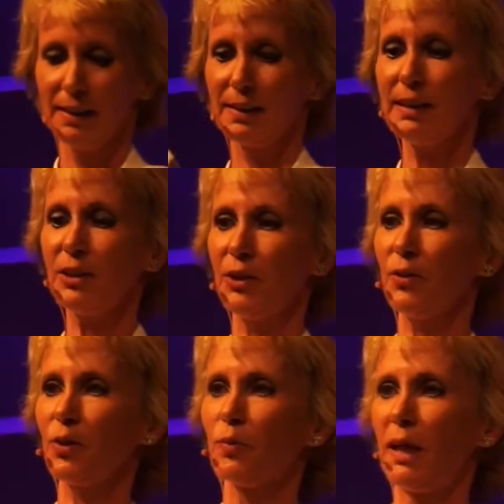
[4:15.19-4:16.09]
these
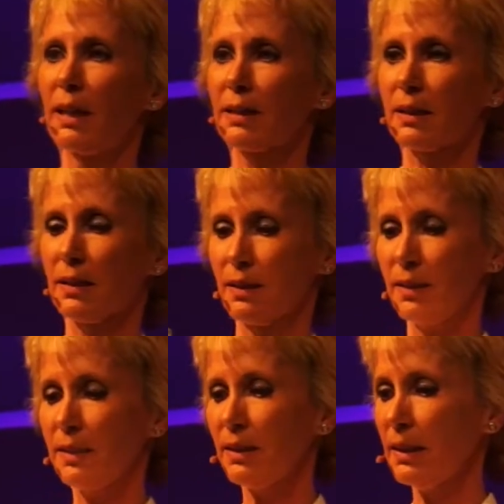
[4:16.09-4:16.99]
cute little boxes,
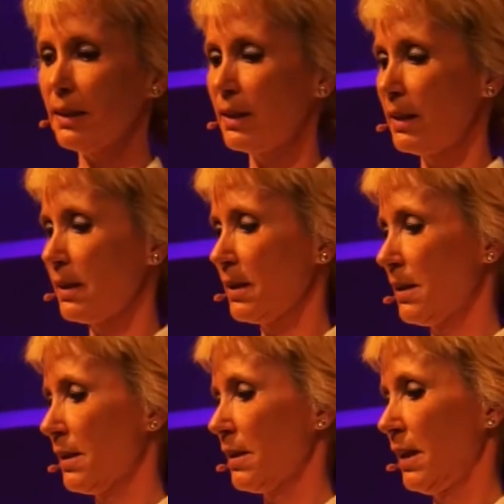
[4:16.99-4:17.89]

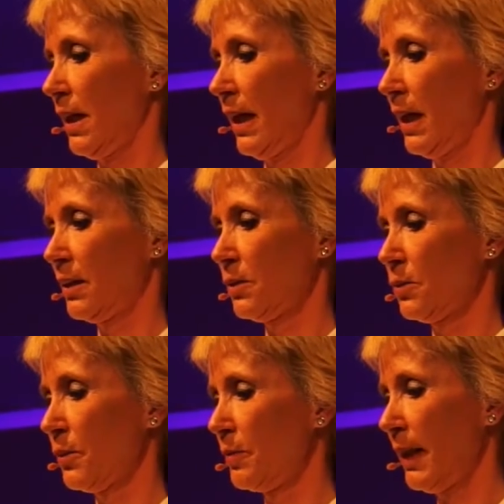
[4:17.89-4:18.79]

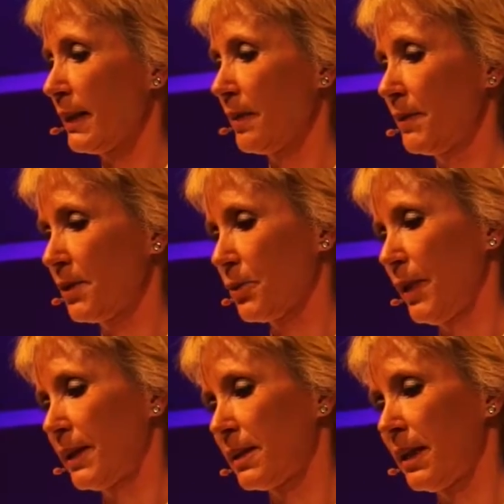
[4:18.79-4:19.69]
and we might give this
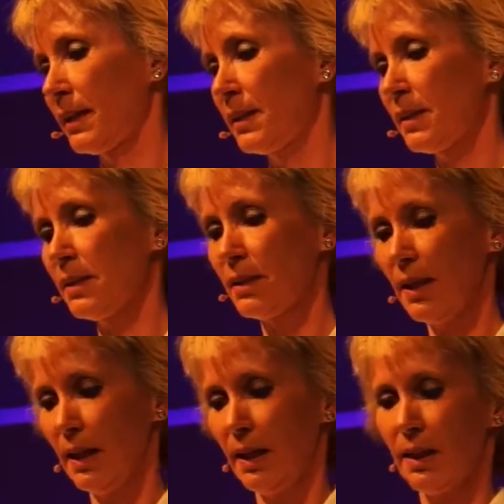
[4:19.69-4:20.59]
away today, this
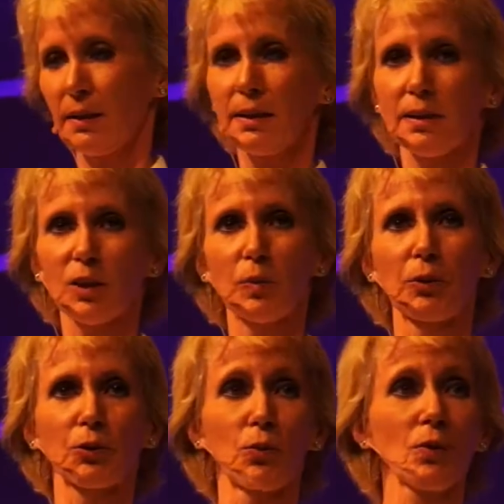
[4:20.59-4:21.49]
is a
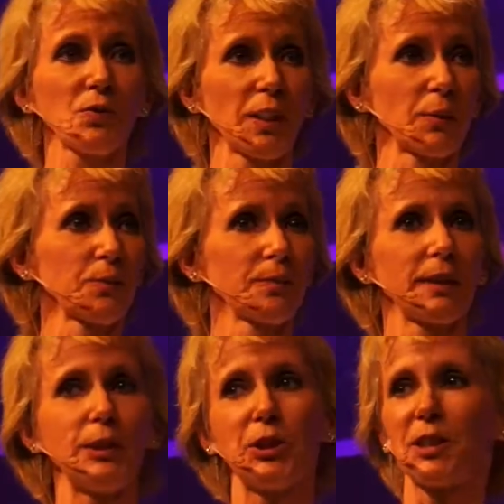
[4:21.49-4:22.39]
spiritual warfare
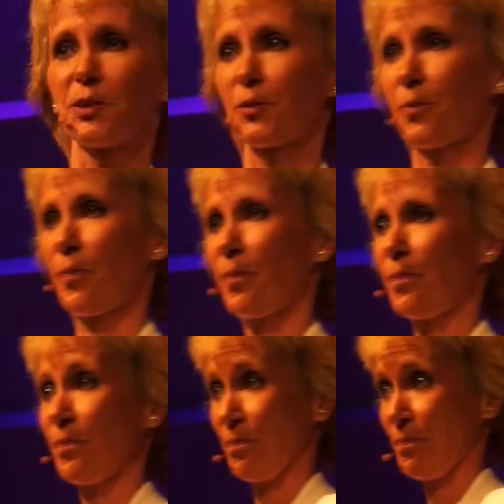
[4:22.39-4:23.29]
teachings.
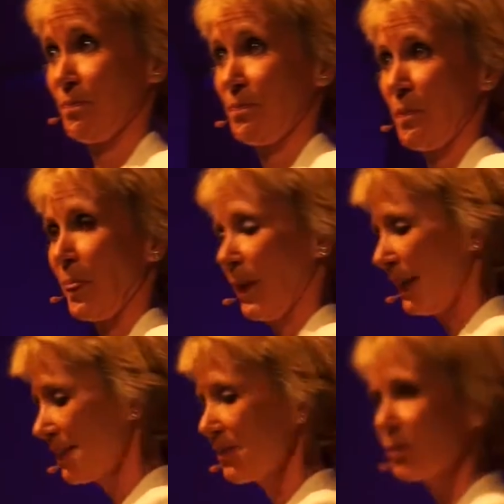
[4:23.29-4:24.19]

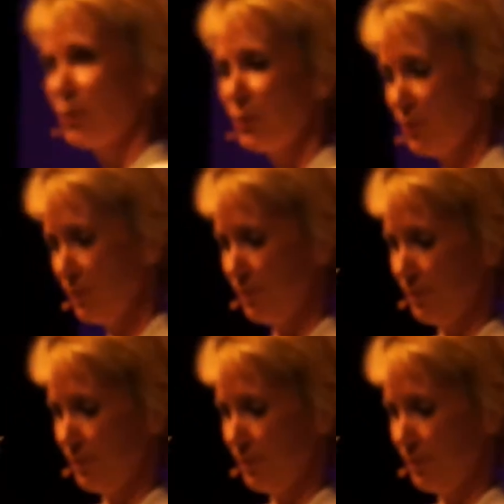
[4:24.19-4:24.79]
Isn't this cool?